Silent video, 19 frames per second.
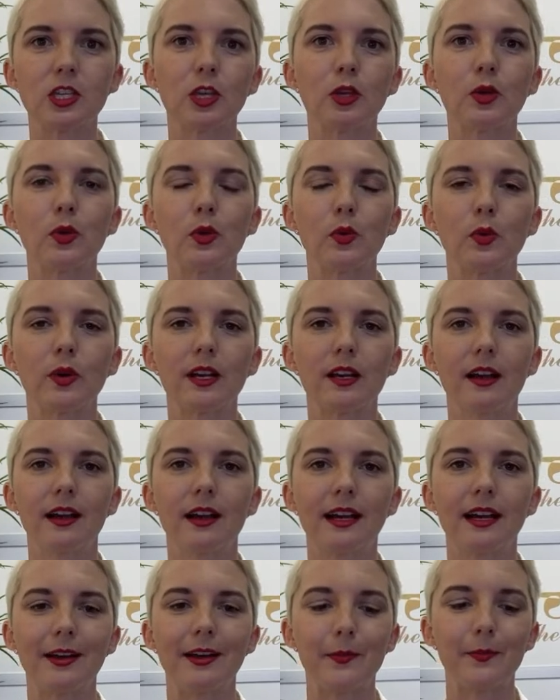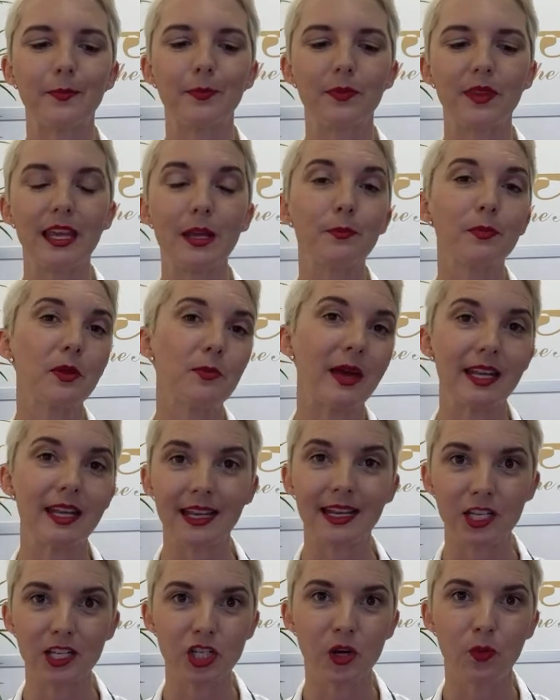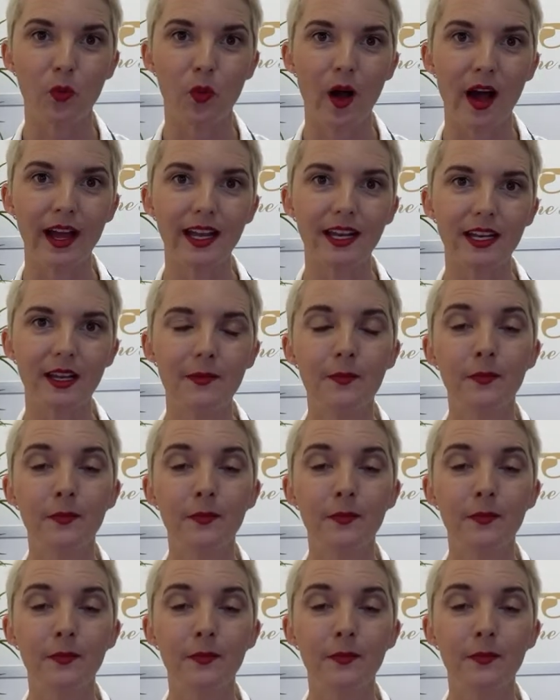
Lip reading: to implement it nationwide.